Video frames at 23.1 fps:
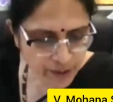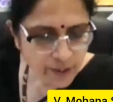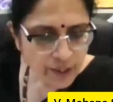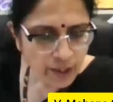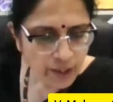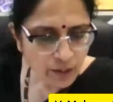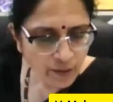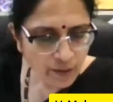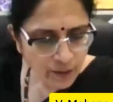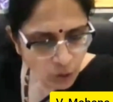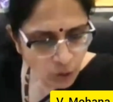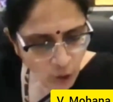
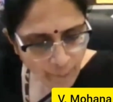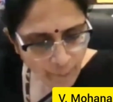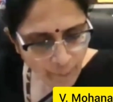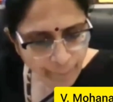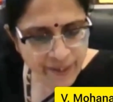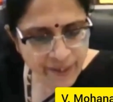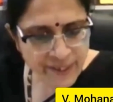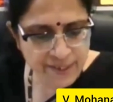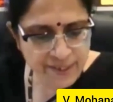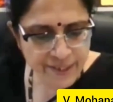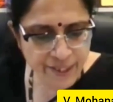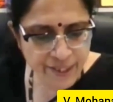
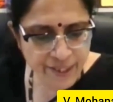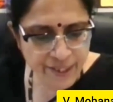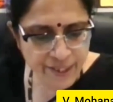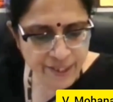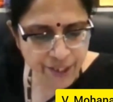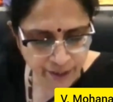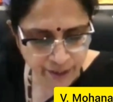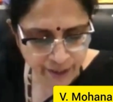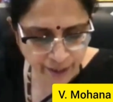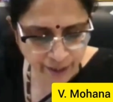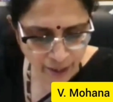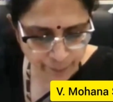compensation can
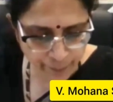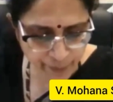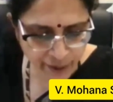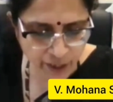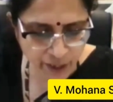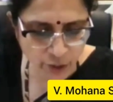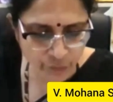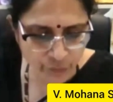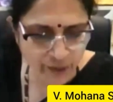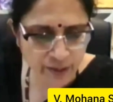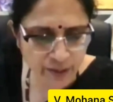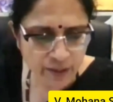be given.
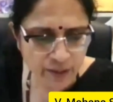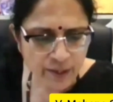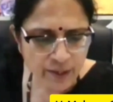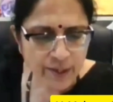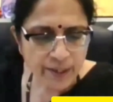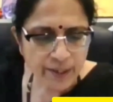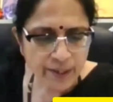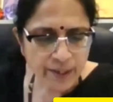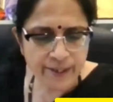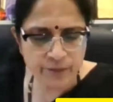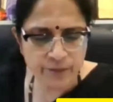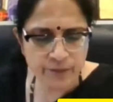It's
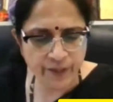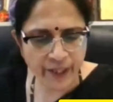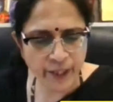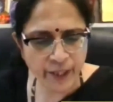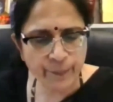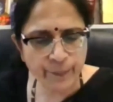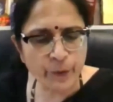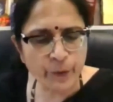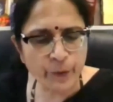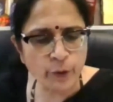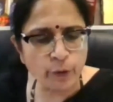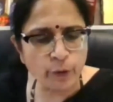very
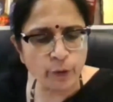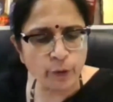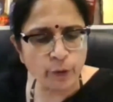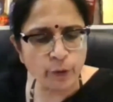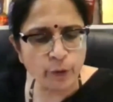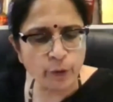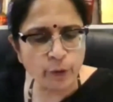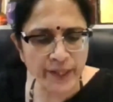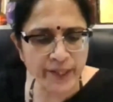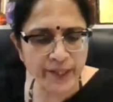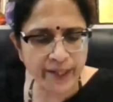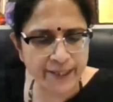beautifully
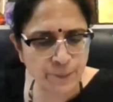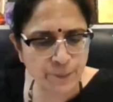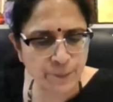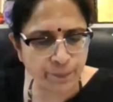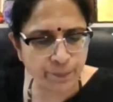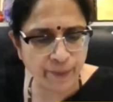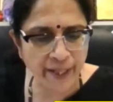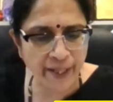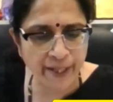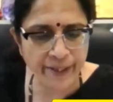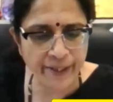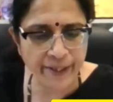
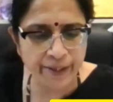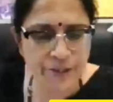explained